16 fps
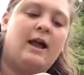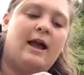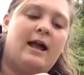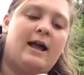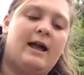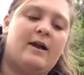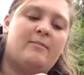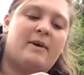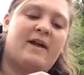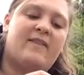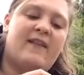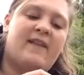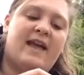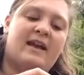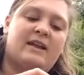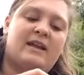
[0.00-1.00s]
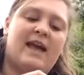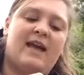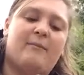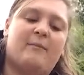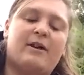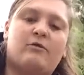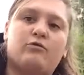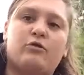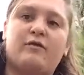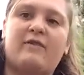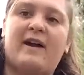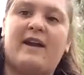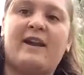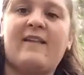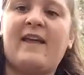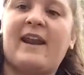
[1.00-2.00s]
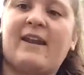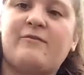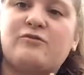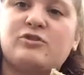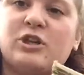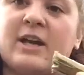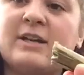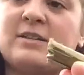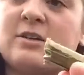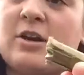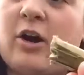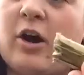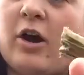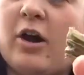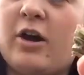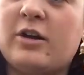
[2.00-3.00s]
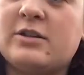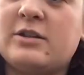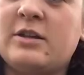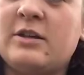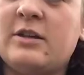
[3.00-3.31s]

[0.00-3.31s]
and then get my groove in. And then I've just got,